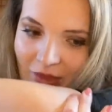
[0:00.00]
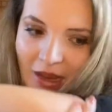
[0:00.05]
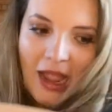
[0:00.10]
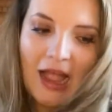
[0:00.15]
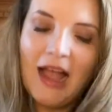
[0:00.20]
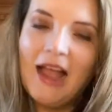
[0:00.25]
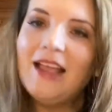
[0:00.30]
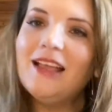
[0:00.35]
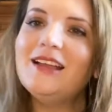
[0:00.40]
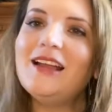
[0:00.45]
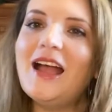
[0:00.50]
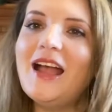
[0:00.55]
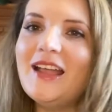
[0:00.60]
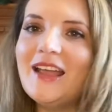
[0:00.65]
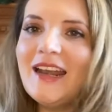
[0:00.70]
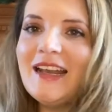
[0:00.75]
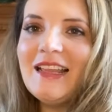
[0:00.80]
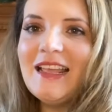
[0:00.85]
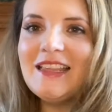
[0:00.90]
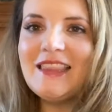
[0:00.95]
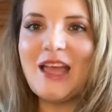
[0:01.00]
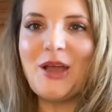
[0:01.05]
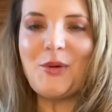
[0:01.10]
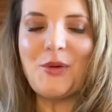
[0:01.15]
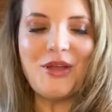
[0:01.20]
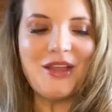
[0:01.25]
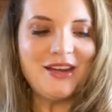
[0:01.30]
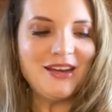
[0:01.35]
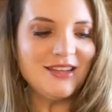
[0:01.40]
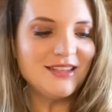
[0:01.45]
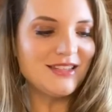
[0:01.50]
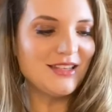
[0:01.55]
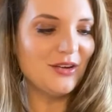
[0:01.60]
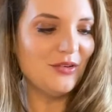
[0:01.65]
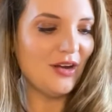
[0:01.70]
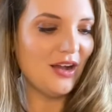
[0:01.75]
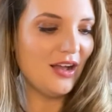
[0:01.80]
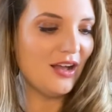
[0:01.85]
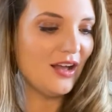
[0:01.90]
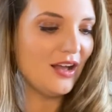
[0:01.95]
I kind of like that one.
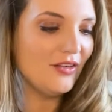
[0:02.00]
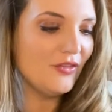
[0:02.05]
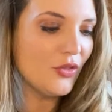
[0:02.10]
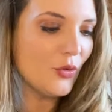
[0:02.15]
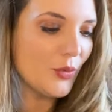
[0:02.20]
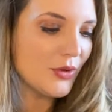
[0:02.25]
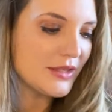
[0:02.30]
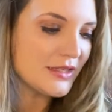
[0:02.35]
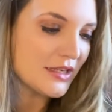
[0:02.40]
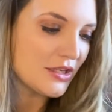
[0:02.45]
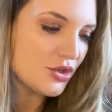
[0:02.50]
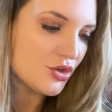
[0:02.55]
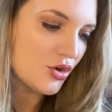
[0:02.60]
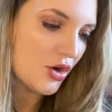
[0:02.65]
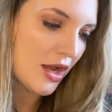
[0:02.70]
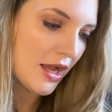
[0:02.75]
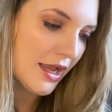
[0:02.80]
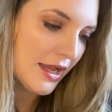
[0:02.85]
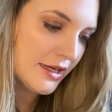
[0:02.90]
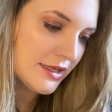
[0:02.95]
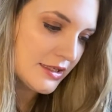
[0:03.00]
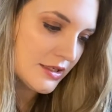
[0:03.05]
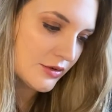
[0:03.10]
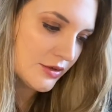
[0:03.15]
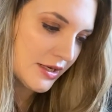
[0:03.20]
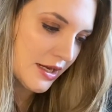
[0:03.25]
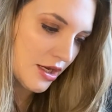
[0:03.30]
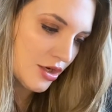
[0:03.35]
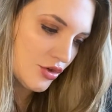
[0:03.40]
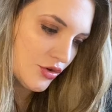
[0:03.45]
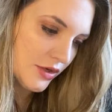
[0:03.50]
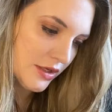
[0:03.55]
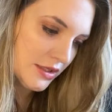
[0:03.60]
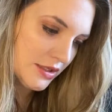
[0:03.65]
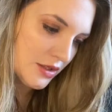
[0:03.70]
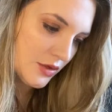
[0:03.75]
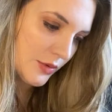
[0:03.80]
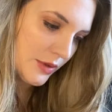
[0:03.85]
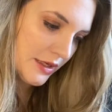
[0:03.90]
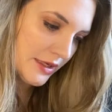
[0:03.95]
So of the ones I tried, so Tangerine
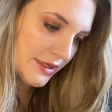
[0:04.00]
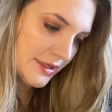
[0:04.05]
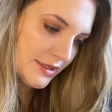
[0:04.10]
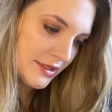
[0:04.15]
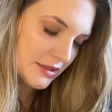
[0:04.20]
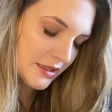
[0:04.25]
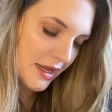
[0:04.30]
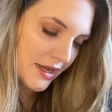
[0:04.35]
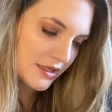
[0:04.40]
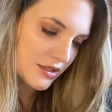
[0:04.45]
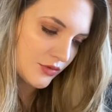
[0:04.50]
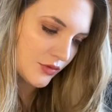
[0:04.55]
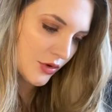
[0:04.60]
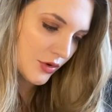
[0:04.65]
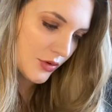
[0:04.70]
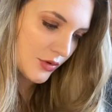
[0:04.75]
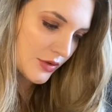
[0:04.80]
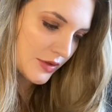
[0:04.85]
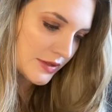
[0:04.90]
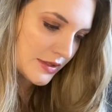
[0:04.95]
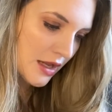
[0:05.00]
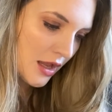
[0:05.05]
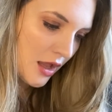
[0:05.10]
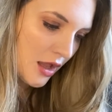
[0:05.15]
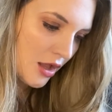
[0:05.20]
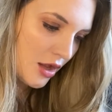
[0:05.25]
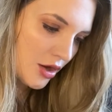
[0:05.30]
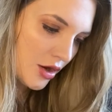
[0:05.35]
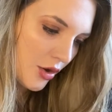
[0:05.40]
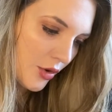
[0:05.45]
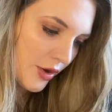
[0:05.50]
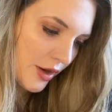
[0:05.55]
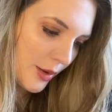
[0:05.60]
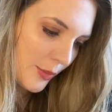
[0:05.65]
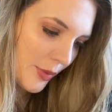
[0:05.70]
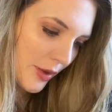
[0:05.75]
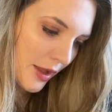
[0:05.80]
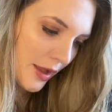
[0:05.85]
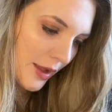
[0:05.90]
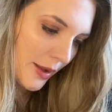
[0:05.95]
Squeeze, Glass Rose,
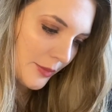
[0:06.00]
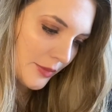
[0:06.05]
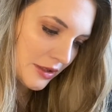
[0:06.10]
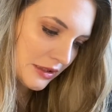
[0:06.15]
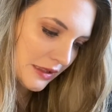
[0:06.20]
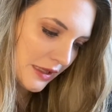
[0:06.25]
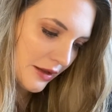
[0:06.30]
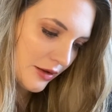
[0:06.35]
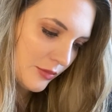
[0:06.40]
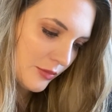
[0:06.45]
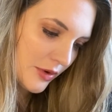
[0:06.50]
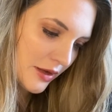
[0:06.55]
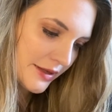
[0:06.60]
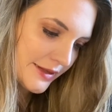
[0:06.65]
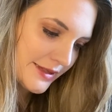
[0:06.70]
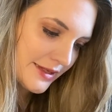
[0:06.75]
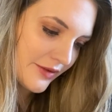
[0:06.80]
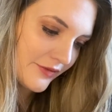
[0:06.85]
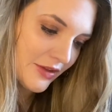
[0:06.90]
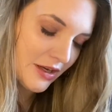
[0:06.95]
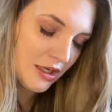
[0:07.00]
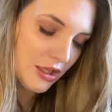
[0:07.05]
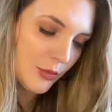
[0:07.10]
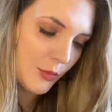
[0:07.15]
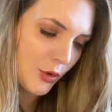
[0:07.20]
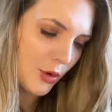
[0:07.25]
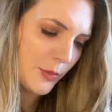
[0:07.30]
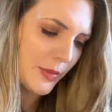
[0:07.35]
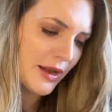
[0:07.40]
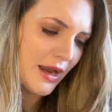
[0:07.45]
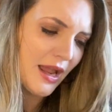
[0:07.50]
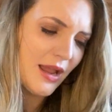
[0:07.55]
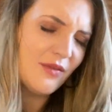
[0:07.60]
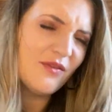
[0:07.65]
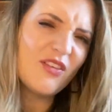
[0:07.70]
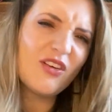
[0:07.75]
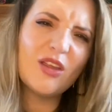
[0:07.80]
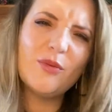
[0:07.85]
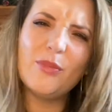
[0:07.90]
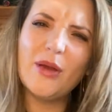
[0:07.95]
Coconut Palm, Cloud Musk, Vanilla Bourbon, I am
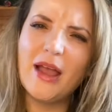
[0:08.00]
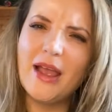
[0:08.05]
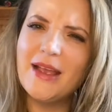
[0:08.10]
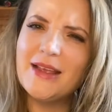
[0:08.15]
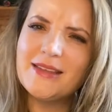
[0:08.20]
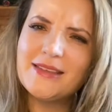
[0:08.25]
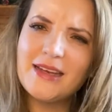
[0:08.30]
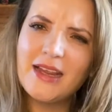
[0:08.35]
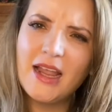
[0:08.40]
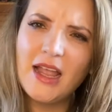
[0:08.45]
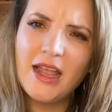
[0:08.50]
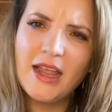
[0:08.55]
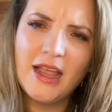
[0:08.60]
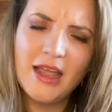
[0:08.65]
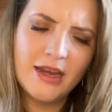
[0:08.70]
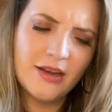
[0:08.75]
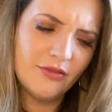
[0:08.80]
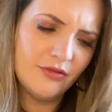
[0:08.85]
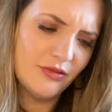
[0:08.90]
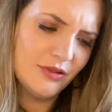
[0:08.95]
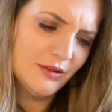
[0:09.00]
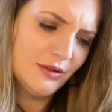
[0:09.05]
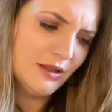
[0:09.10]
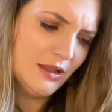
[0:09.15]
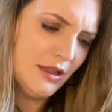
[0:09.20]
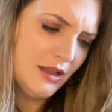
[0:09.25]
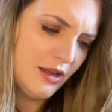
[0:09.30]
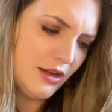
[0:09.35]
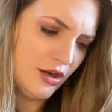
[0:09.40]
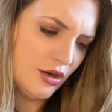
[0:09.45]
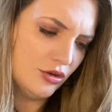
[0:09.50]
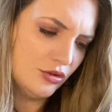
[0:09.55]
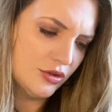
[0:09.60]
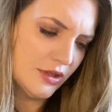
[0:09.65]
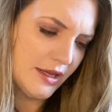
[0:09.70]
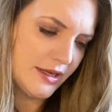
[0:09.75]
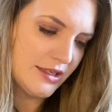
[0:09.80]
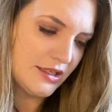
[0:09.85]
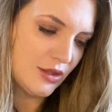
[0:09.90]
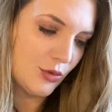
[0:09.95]
very biased. I kind of,
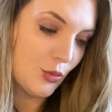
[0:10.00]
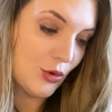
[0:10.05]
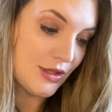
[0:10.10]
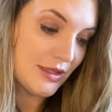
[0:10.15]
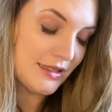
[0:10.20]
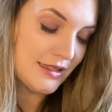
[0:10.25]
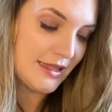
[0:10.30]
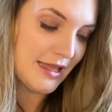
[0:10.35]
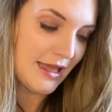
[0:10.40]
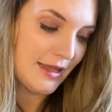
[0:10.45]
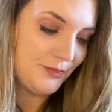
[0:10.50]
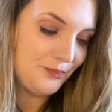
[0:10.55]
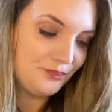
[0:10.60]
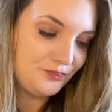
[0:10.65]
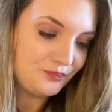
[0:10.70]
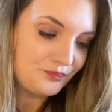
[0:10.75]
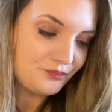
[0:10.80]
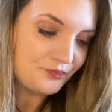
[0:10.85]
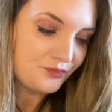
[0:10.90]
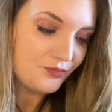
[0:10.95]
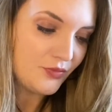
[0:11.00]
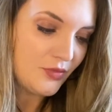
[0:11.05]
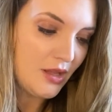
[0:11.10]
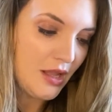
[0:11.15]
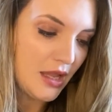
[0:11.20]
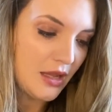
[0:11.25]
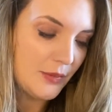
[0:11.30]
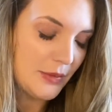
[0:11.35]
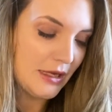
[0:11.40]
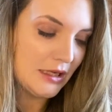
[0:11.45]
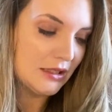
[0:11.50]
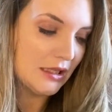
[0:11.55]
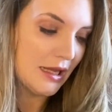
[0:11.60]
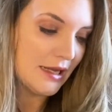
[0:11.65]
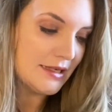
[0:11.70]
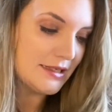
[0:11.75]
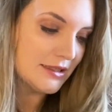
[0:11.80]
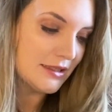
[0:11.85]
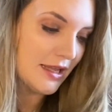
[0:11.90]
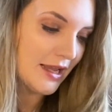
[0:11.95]
liked the ones that I'm
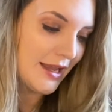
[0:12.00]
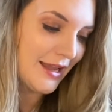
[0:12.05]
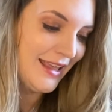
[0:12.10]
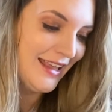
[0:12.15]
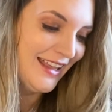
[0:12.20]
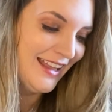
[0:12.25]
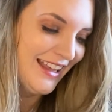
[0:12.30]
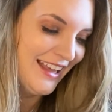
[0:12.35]
inclined to like